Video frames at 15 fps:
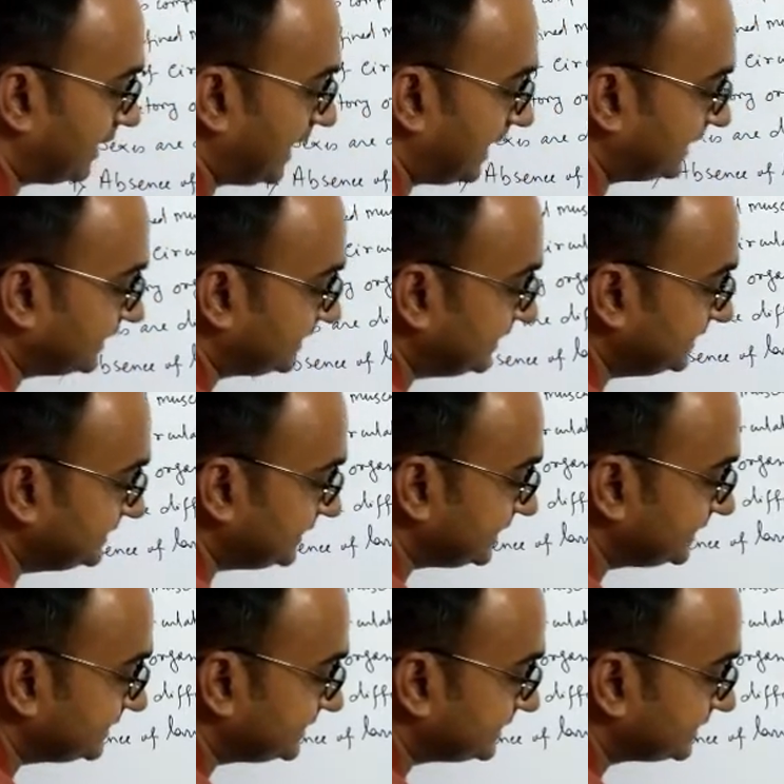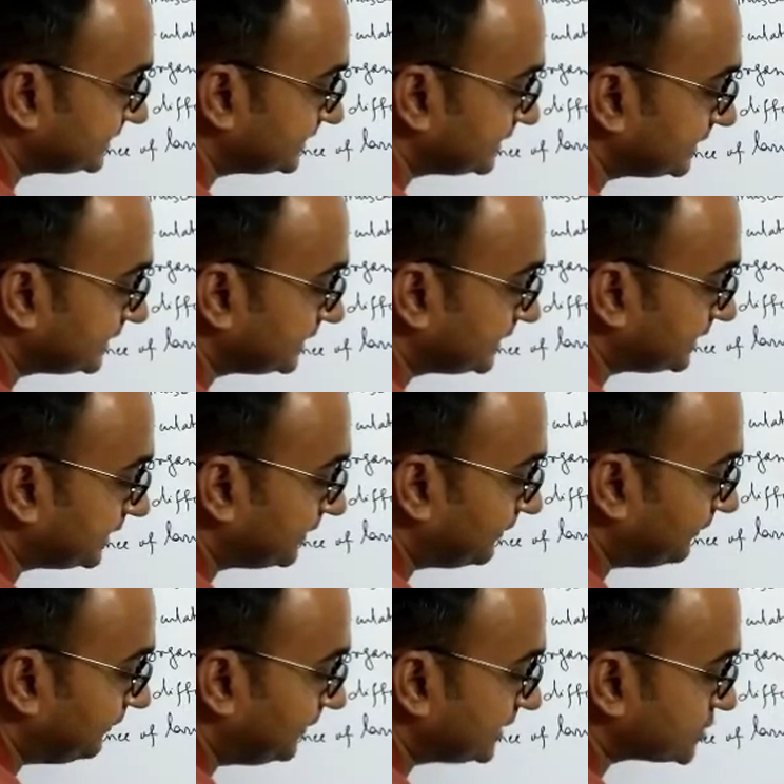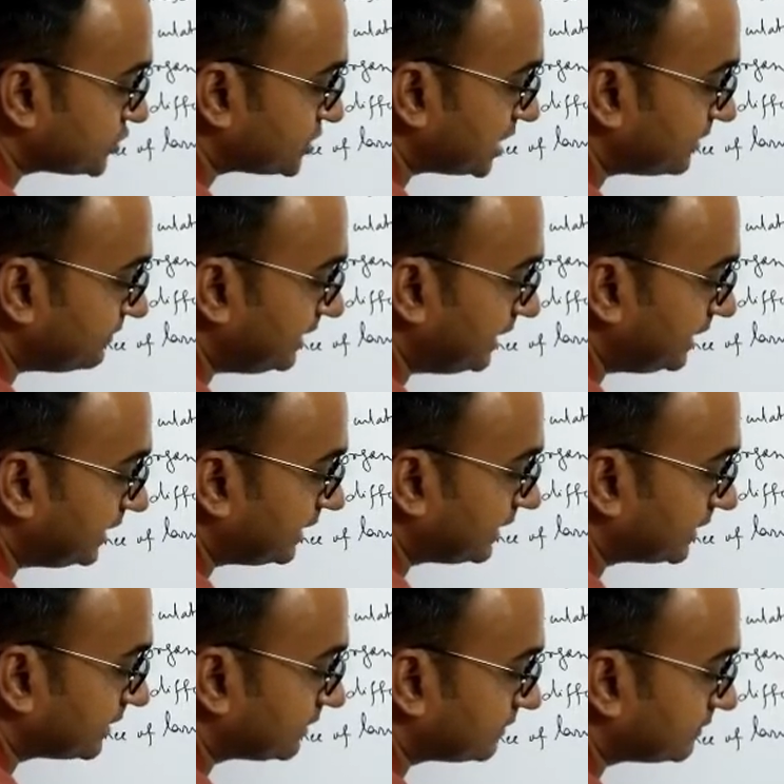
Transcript: and this is mesodermic layer.